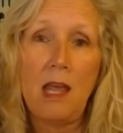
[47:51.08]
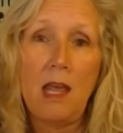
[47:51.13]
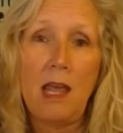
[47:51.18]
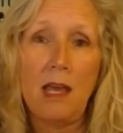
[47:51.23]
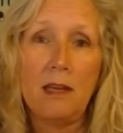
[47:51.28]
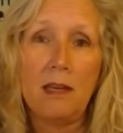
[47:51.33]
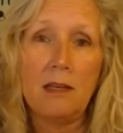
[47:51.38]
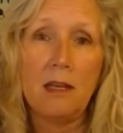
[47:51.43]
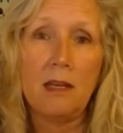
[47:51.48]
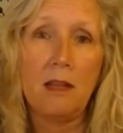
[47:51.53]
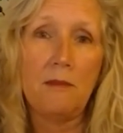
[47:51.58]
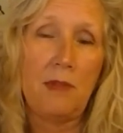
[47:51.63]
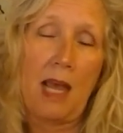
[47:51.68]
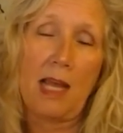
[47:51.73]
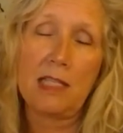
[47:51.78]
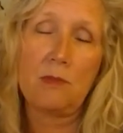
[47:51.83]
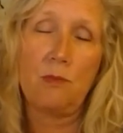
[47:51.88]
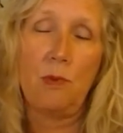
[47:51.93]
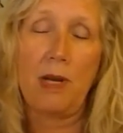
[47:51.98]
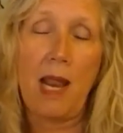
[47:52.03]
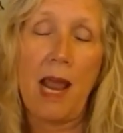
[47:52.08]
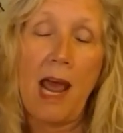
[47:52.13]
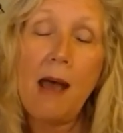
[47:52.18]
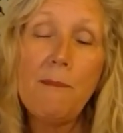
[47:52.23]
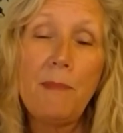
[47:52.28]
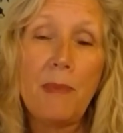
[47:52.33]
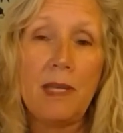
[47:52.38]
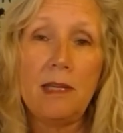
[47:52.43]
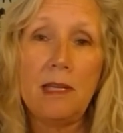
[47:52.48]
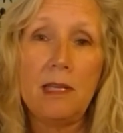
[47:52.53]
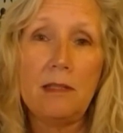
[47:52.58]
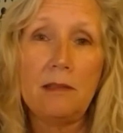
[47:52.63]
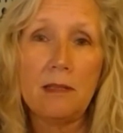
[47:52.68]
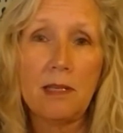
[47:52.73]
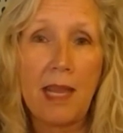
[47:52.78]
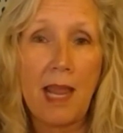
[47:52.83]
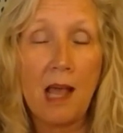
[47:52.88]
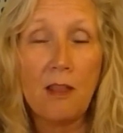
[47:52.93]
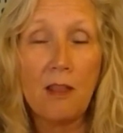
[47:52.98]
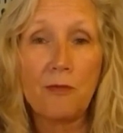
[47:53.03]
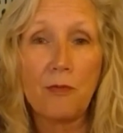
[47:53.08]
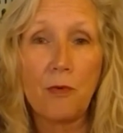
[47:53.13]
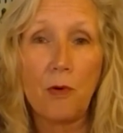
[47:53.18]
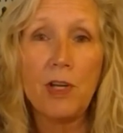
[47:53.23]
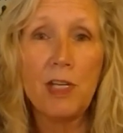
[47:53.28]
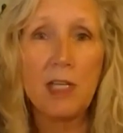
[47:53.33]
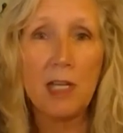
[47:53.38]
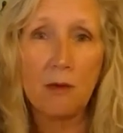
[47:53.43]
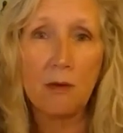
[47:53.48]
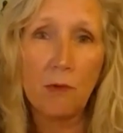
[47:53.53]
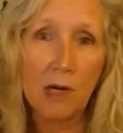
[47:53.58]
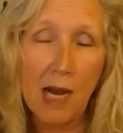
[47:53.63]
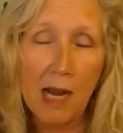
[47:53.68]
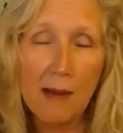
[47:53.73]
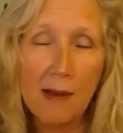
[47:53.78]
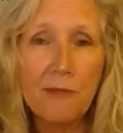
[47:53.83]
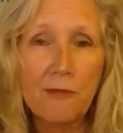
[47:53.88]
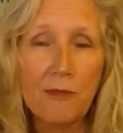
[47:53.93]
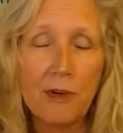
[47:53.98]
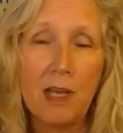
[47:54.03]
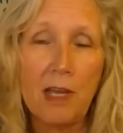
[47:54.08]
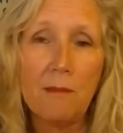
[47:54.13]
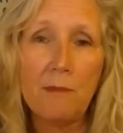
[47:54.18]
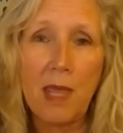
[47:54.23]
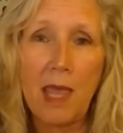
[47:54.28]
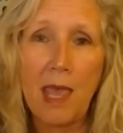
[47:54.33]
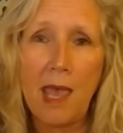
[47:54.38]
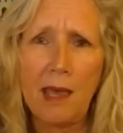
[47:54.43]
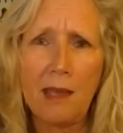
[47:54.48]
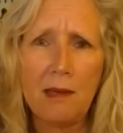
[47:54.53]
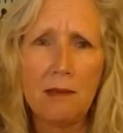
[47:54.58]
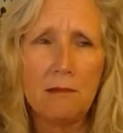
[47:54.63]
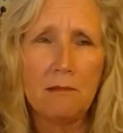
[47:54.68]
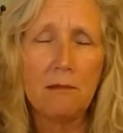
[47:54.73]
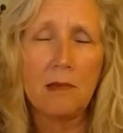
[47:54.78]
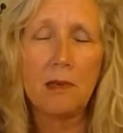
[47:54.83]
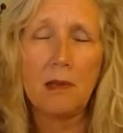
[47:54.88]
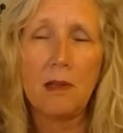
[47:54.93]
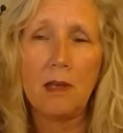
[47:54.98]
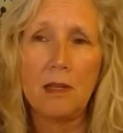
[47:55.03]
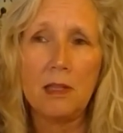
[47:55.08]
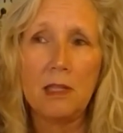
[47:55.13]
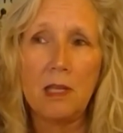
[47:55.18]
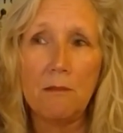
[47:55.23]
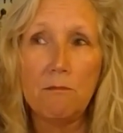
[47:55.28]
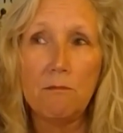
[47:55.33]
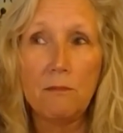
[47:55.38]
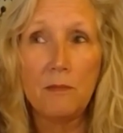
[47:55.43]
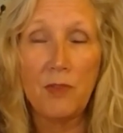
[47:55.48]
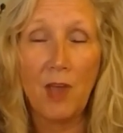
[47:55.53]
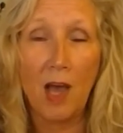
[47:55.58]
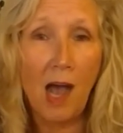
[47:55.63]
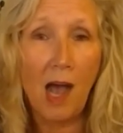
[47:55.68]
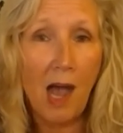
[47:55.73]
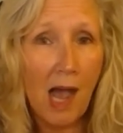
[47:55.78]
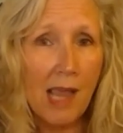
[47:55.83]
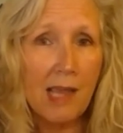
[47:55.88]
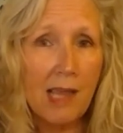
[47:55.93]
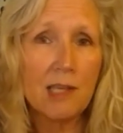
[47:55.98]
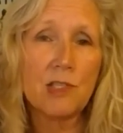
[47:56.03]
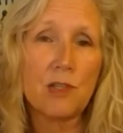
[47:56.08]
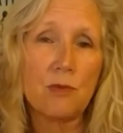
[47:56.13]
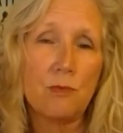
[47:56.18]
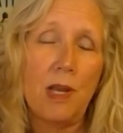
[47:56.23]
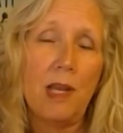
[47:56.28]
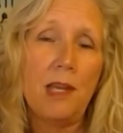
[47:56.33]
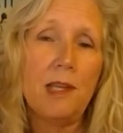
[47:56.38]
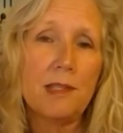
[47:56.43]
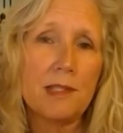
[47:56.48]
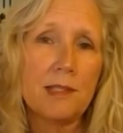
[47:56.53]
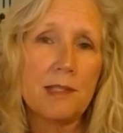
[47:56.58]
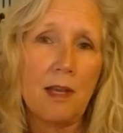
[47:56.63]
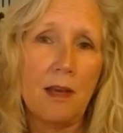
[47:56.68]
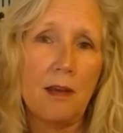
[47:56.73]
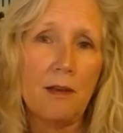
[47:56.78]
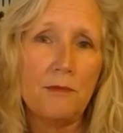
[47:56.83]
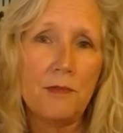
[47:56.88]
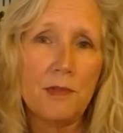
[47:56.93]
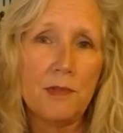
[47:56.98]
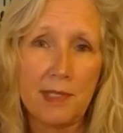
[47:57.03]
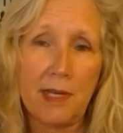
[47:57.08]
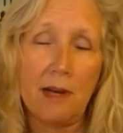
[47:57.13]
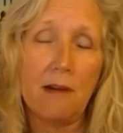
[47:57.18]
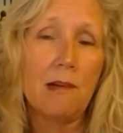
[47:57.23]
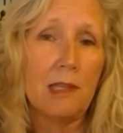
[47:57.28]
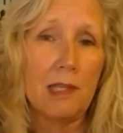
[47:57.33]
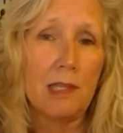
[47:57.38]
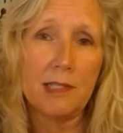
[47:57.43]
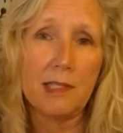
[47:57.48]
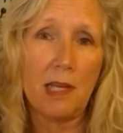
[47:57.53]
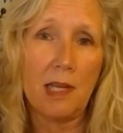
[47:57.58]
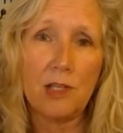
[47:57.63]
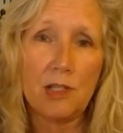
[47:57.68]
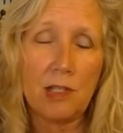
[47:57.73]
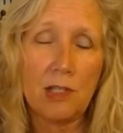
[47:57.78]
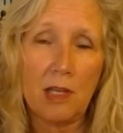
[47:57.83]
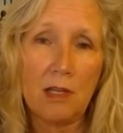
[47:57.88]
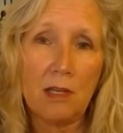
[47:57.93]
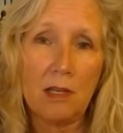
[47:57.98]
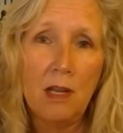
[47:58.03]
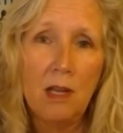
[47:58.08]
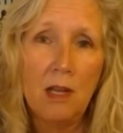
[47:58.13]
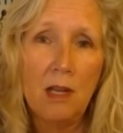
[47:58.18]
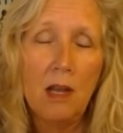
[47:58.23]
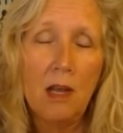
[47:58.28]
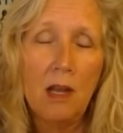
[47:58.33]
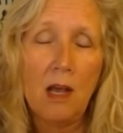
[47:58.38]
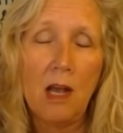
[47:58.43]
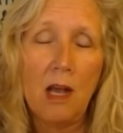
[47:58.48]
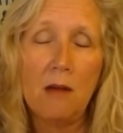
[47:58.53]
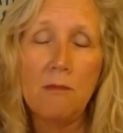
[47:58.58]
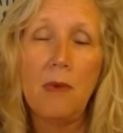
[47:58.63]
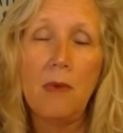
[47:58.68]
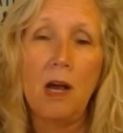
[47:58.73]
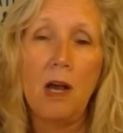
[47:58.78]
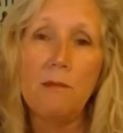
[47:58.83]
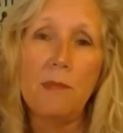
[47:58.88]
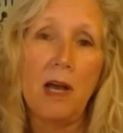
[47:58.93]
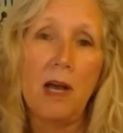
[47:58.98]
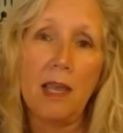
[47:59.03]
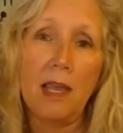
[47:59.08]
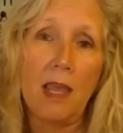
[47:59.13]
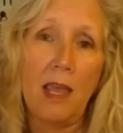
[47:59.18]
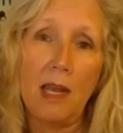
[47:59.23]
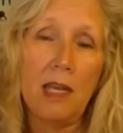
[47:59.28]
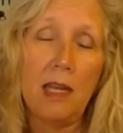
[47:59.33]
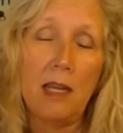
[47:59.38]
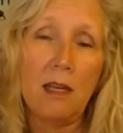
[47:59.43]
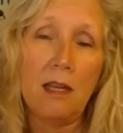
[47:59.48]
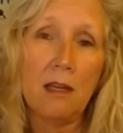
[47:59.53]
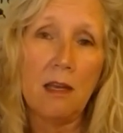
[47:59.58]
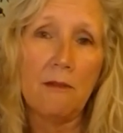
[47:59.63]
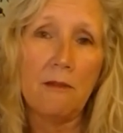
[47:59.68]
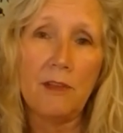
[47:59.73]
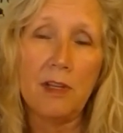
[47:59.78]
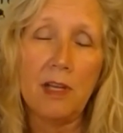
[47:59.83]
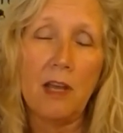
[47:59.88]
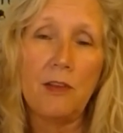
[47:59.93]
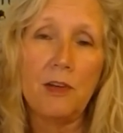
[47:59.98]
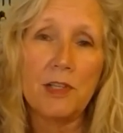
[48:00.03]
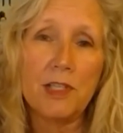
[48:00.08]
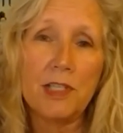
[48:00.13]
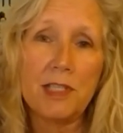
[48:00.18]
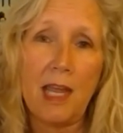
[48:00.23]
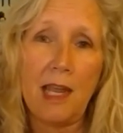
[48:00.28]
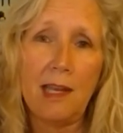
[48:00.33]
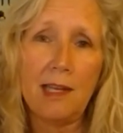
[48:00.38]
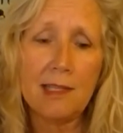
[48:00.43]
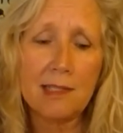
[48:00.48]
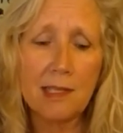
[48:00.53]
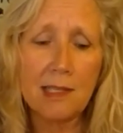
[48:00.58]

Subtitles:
And that's what happened. In California, where I'm from, had the highest rates of sterilization among any of the other states.